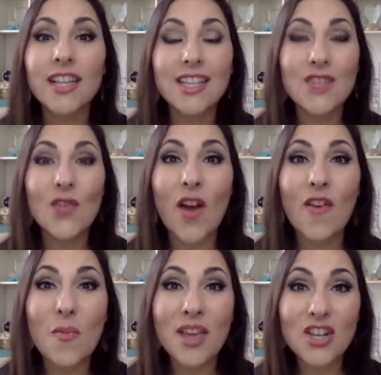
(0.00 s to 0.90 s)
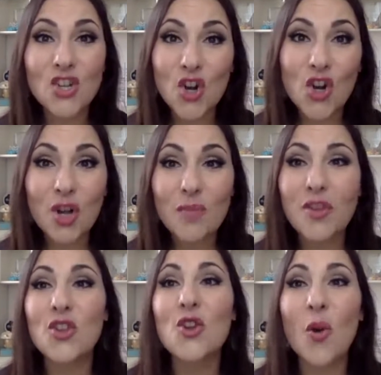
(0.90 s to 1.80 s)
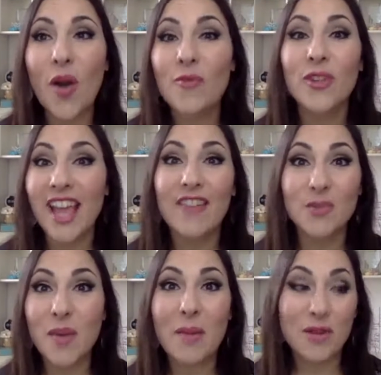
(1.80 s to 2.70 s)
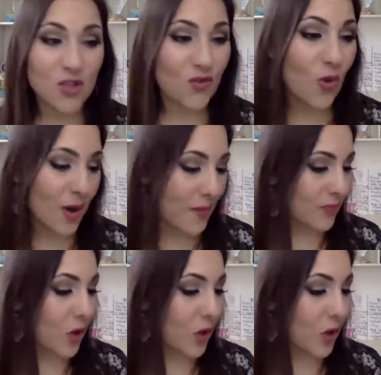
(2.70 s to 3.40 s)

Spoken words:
unless if you have a major hookup and you don't really have to pay much for it.